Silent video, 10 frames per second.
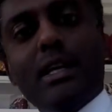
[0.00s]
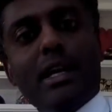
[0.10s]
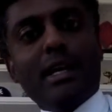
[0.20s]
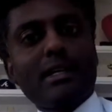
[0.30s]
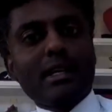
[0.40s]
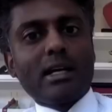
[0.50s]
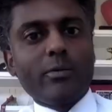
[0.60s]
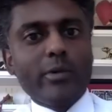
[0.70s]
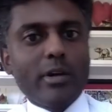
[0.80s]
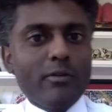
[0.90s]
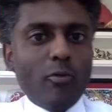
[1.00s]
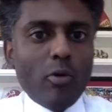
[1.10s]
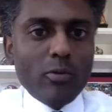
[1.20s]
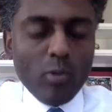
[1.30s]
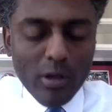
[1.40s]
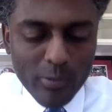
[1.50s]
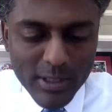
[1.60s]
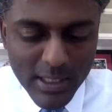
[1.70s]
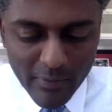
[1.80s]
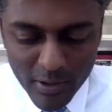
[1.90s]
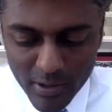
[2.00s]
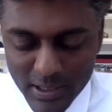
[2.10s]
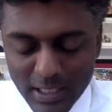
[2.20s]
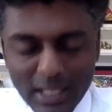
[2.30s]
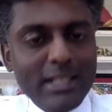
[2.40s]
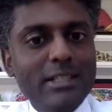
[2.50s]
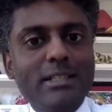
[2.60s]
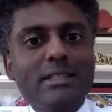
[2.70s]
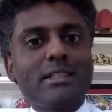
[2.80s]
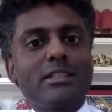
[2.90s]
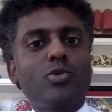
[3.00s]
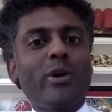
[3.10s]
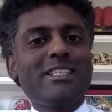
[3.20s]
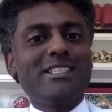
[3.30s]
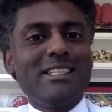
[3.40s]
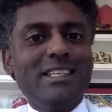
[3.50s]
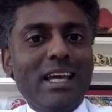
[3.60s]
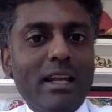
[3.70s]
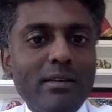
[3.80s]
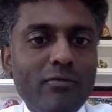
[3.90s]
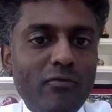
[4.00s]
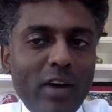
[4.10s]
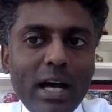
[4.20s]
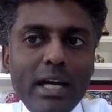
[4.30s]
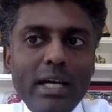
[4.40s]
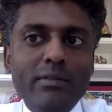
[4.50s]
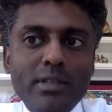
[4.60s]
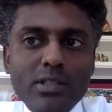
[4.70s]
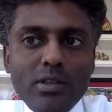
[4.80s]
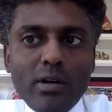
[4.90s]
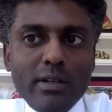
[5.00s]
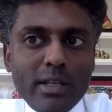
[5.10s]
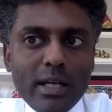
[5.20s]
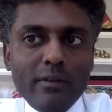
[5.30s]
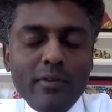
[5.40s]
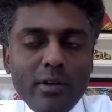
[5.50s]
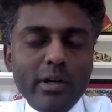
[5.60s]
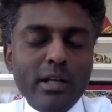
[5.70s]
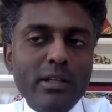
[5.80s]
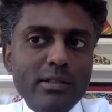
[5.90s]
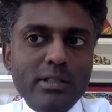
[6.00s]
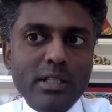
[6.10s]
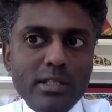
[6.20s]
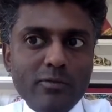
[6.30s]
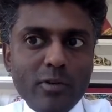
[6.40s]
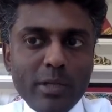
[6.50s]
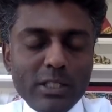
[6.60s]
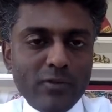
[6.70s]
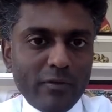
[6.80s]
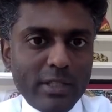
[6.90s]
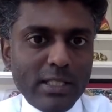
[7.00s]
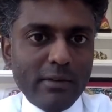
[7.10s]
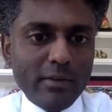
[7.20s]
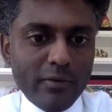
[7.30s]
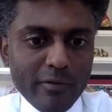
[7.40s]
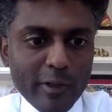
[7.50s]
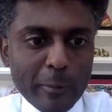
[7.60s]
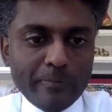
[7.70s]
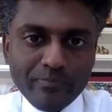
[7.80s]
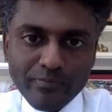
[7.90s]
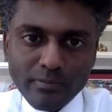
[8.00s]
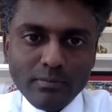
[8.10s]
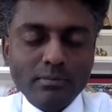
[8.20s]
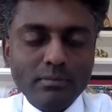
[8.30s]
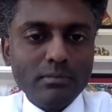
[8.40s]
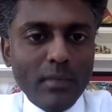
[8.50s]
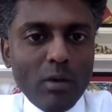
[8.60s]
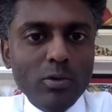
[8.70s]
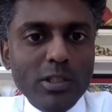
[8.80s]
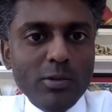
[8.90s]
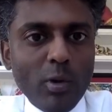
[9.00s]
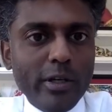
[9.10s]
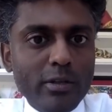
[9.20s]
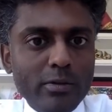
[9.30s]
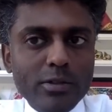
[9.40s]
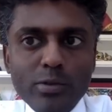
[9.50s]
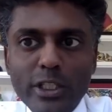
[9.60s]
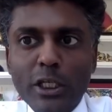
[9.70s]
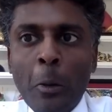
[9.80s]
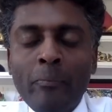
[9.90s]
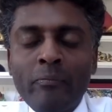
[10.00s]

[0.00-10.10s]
and we are 4-1 with 7 unit selections and 20-5 to start the NFL regular season for plus 5750. We'll see what we can do this week.